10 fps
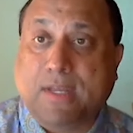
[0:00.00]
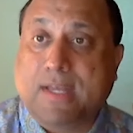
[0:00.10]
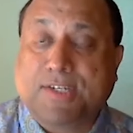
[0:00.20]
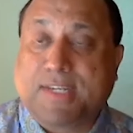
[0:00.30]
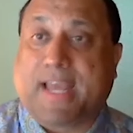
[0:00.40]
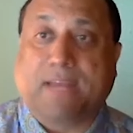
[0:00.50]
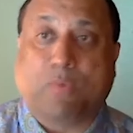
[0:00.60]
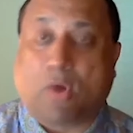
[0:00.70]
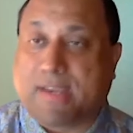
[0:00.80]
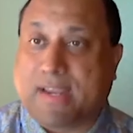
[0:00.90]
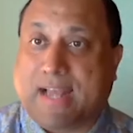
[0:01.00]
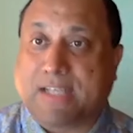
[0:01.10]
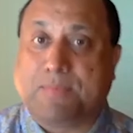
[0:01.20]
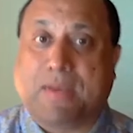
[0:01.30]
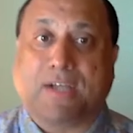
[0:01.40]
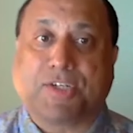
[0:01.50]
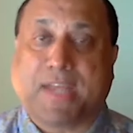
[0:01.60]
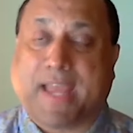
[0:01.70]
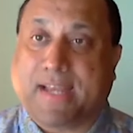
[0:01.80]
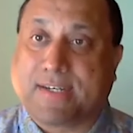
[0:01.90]
She had bronchial asthma, she
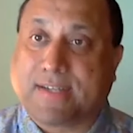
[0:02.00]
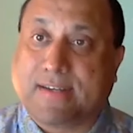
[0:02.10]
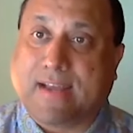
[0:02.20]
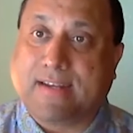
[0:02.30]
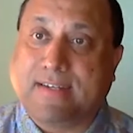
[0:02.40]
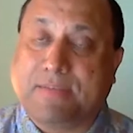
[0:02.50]
had concurrent